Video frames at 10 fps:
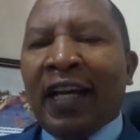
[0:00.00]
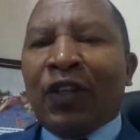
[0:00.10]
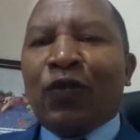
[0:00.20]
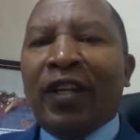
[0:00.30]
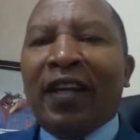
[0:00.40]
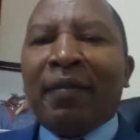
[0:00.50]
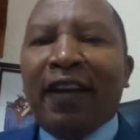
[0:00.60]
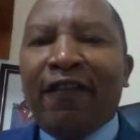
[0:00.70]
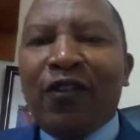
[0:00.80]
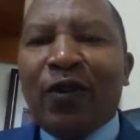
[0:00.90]
Today,
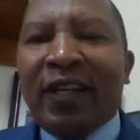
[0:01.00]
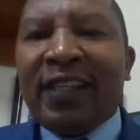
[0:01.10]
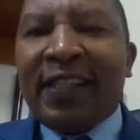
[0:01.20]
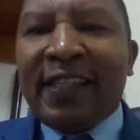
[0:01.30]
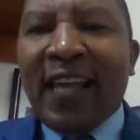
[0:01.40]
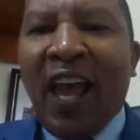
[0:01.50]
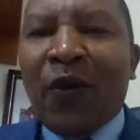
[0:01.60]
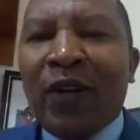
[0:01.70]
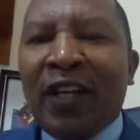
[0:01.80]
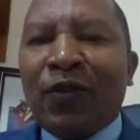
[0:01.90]
my viewers, I
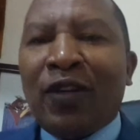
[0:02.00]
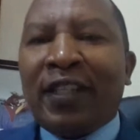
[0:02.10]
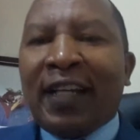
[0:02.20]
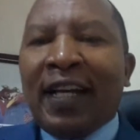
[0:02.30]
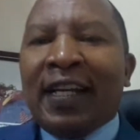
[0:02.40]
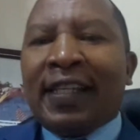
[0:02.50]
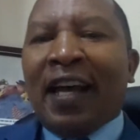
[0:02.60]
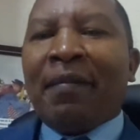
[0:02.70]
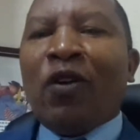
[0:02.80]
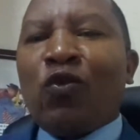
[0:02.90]
want us to discuss
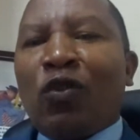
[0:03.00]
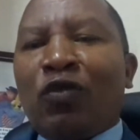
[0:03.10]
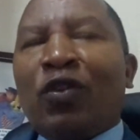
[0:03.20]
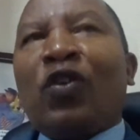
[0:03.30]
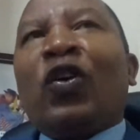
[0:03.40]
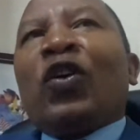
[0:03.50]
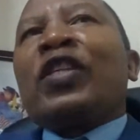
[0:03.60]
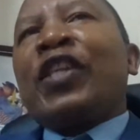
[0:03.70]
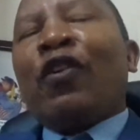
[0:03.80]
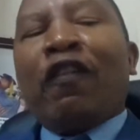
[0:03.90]
about what we call
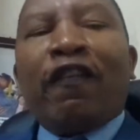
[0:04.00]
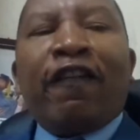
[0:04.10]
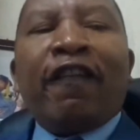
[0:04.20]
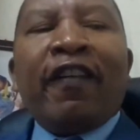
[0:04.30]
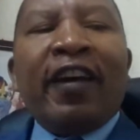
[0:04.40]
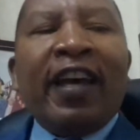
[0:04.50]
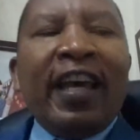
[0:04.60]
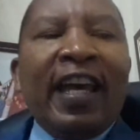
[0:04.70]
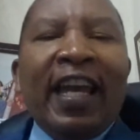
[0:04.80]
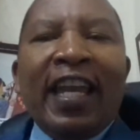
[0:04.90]

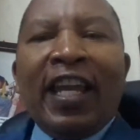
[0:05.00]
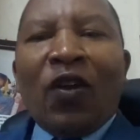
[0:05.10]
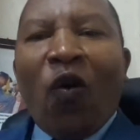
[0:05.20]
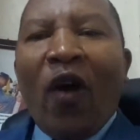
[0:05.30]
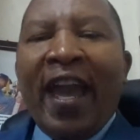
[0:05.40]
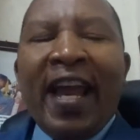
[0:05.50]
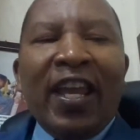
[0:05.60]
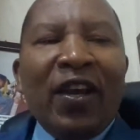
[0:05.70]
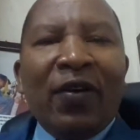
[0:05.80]
self-inquiry.